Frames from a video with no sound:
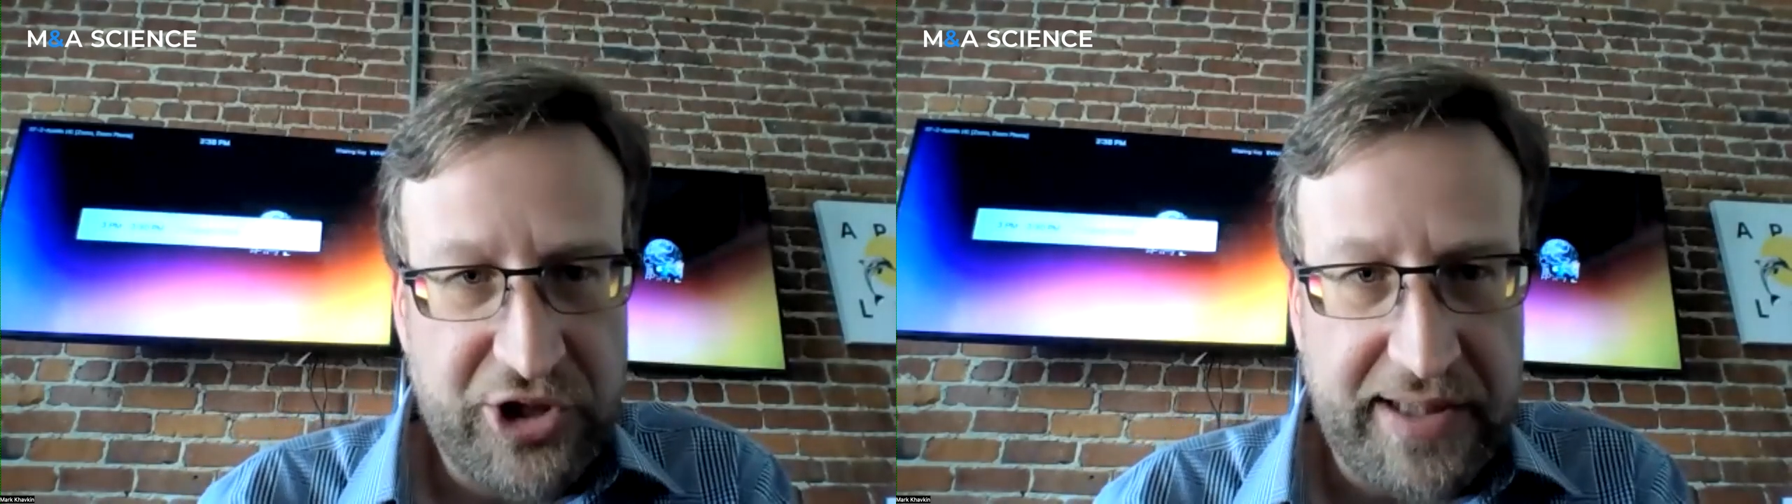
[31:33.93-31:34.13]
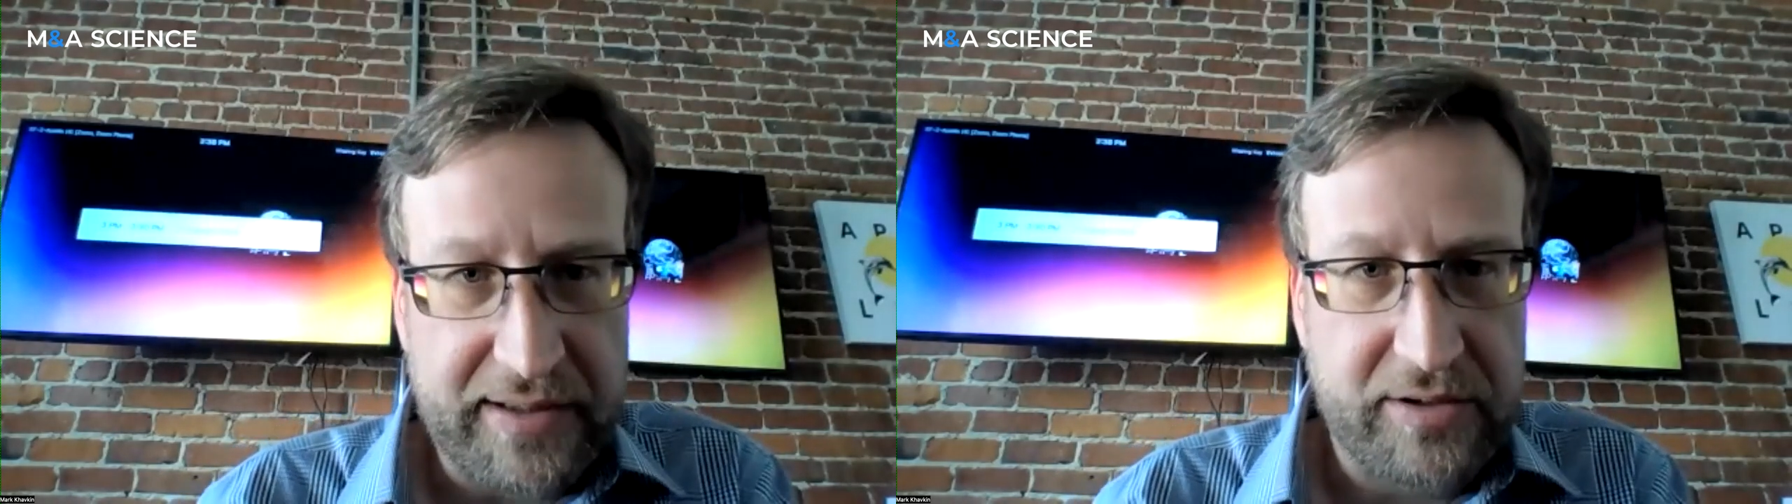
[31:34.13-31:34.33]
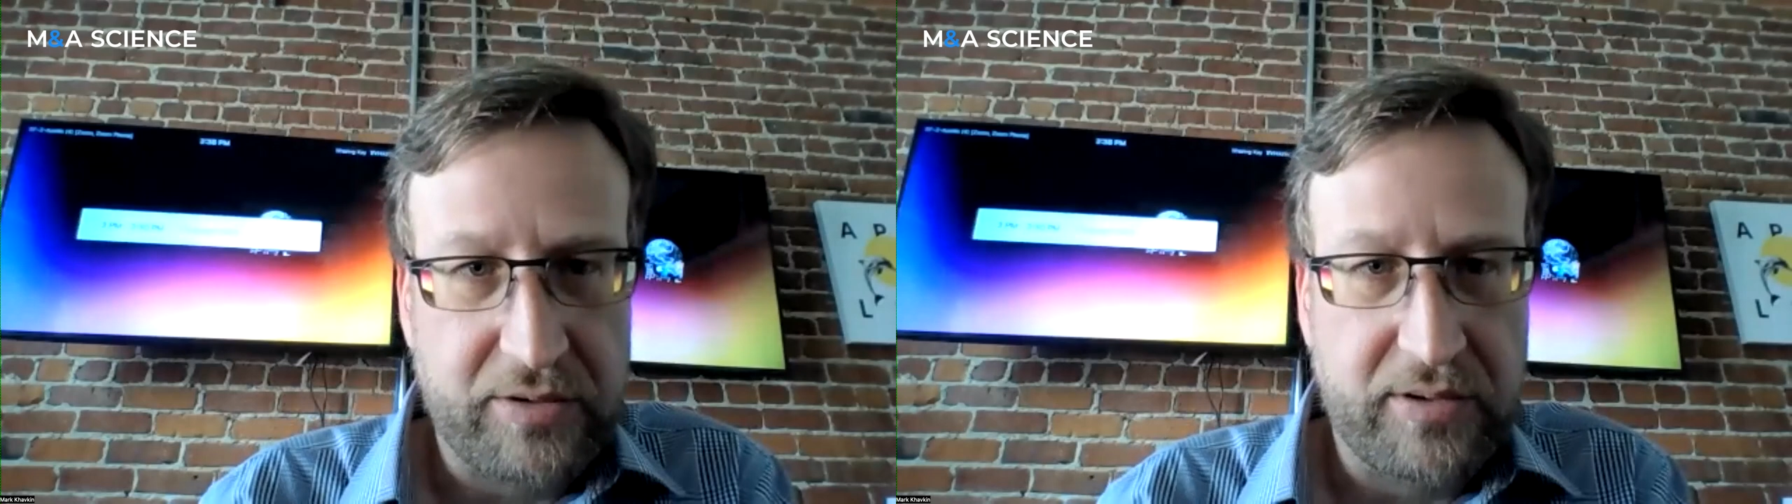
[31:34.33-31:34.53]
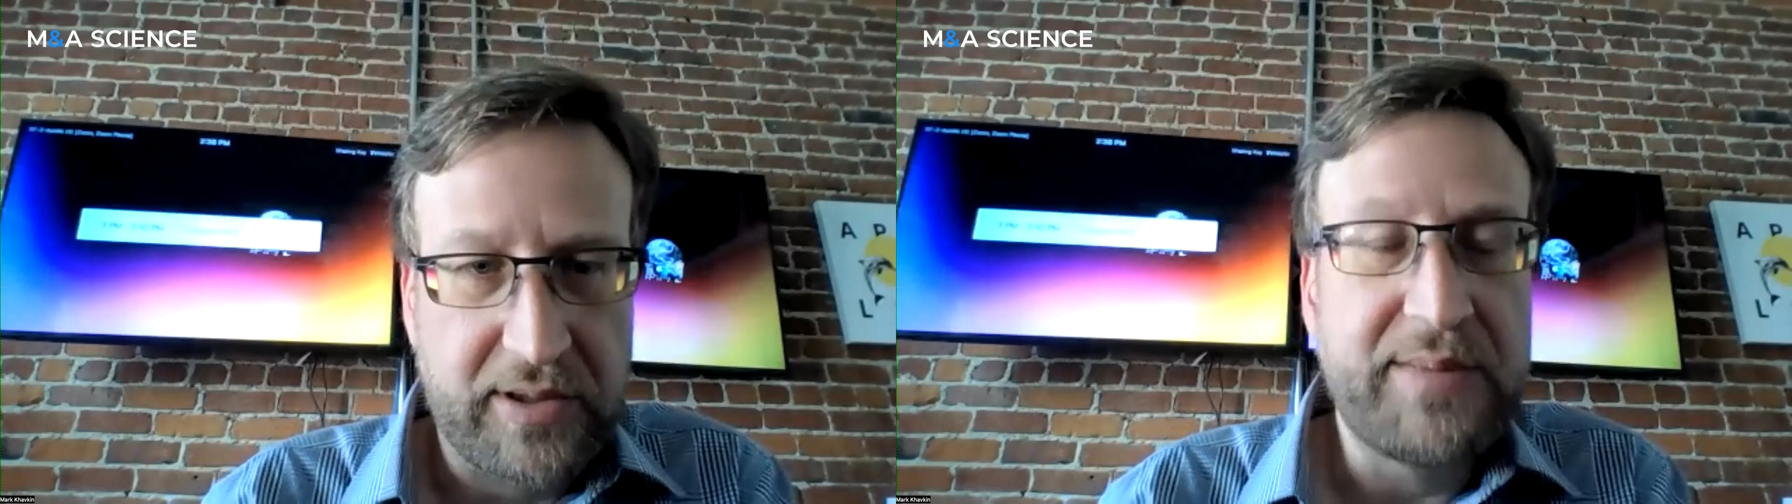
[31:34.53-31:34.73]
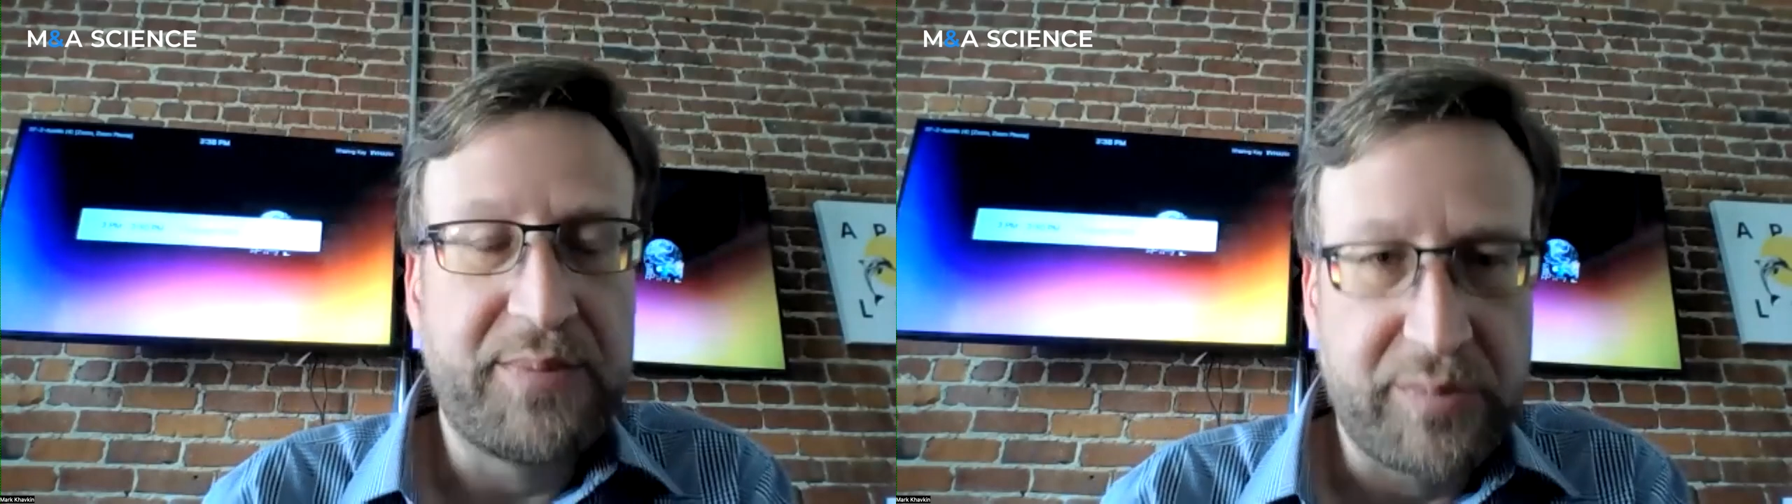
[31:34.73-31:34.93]
checks to
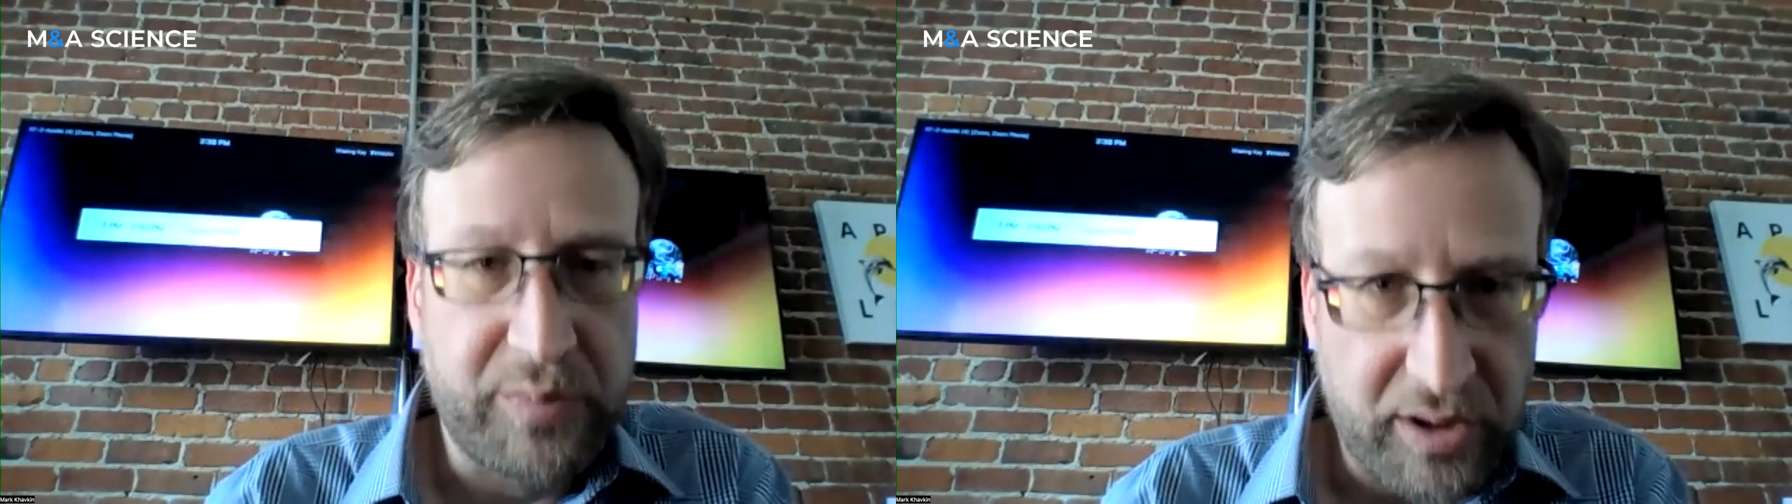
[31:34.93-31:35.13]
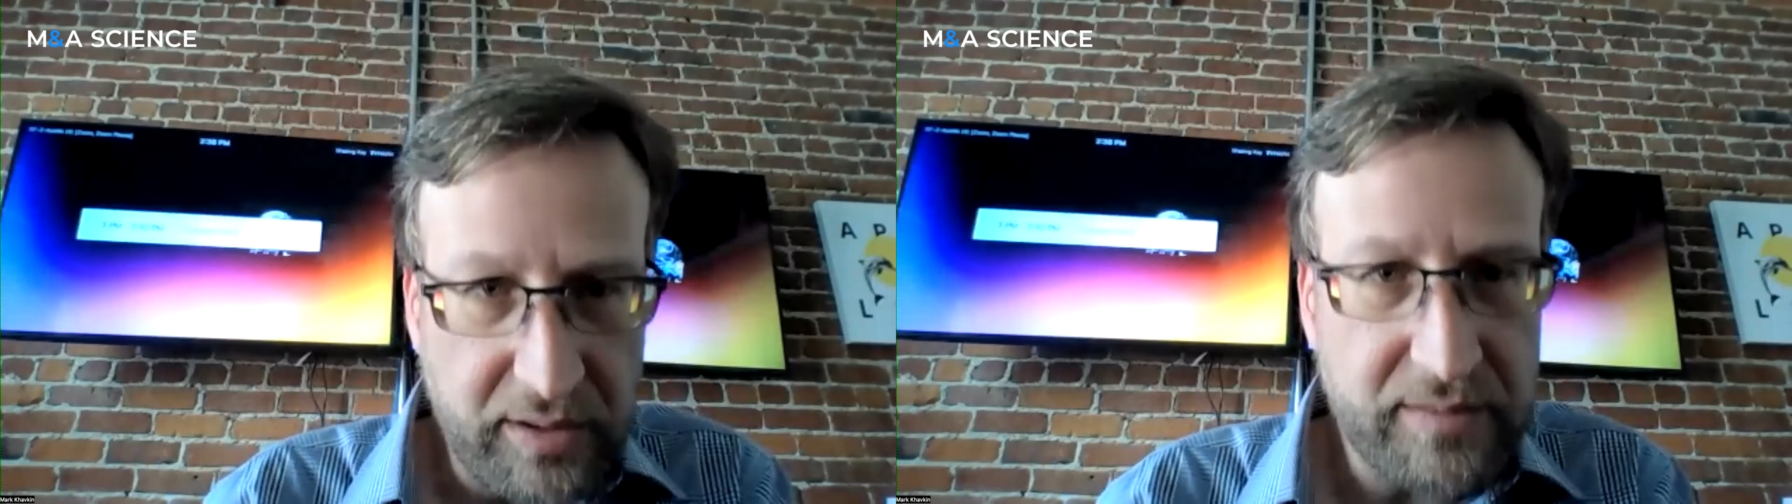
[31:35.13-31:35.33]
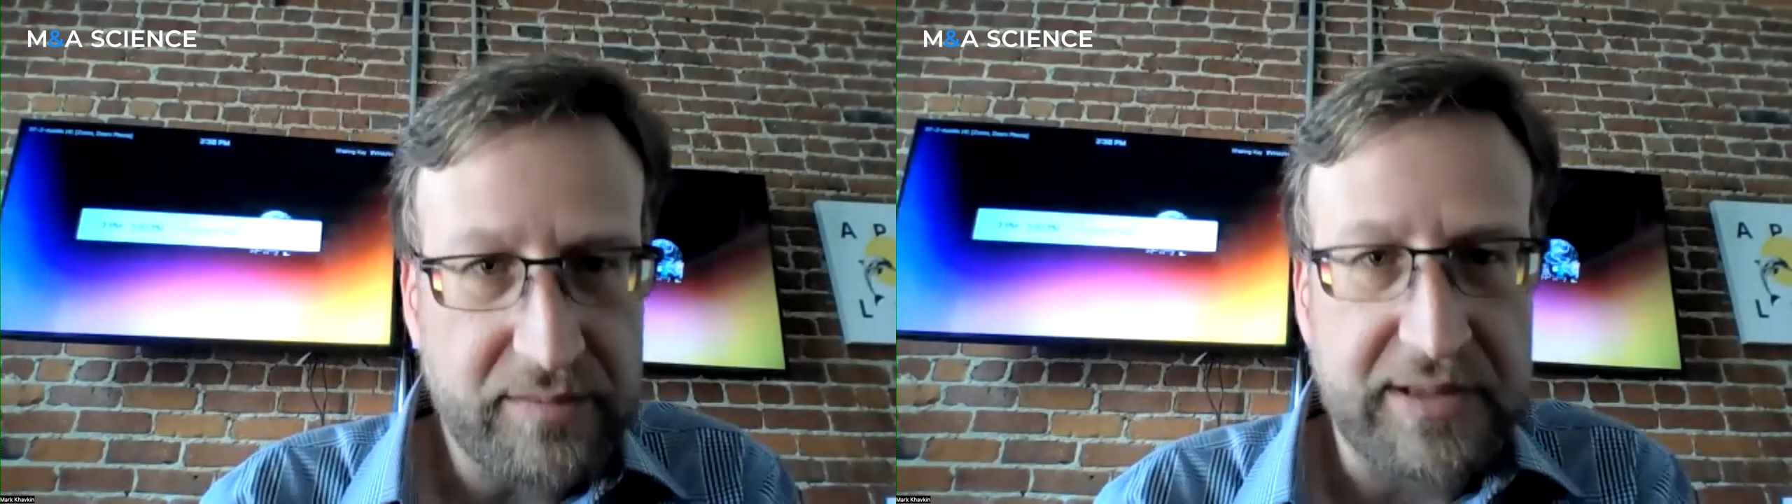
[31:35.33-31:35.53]
key people.